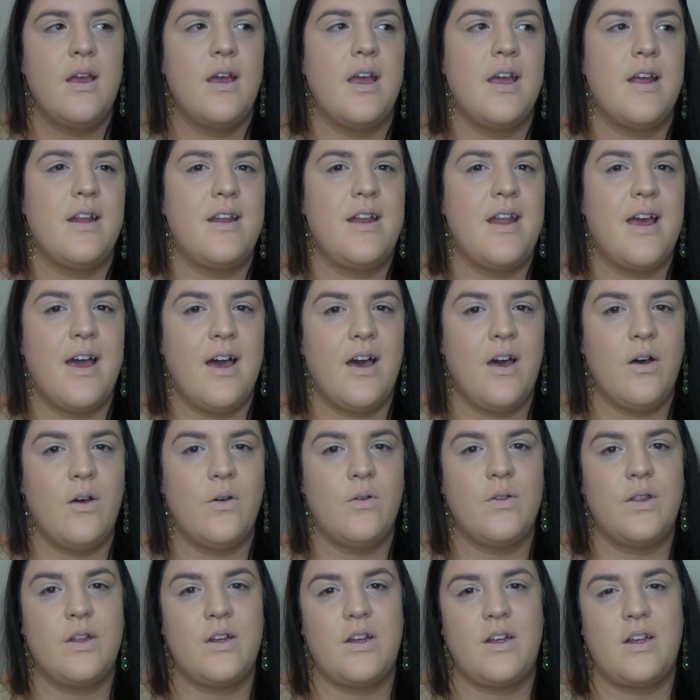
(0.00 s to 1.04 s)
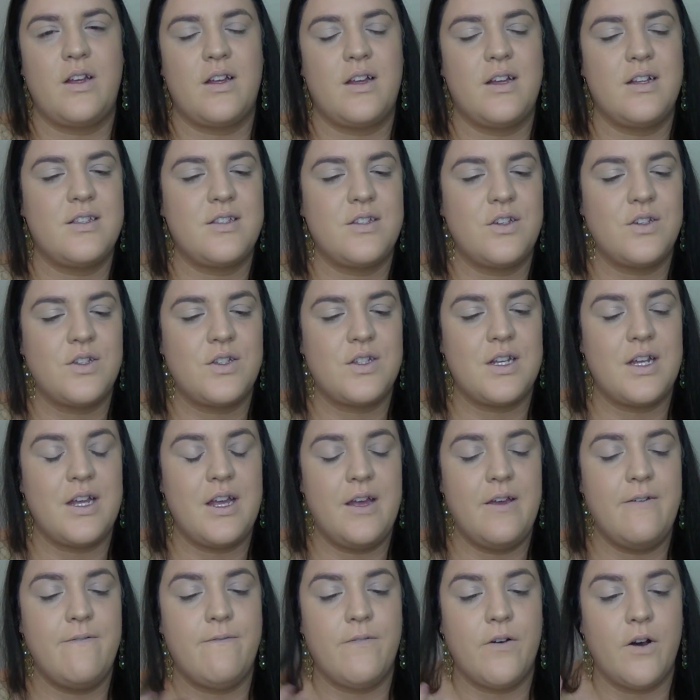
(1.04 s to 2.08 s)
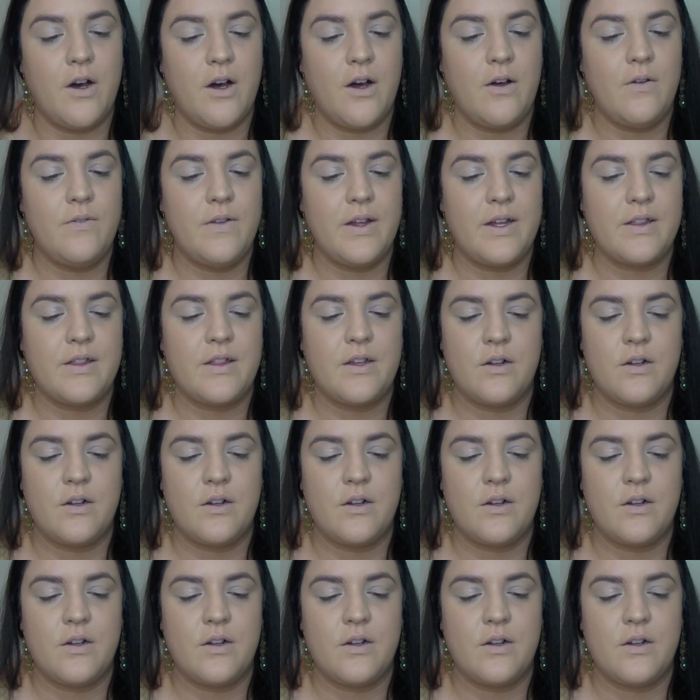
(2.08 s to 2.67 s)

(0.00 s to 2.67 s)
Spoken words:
and now it's just evolved.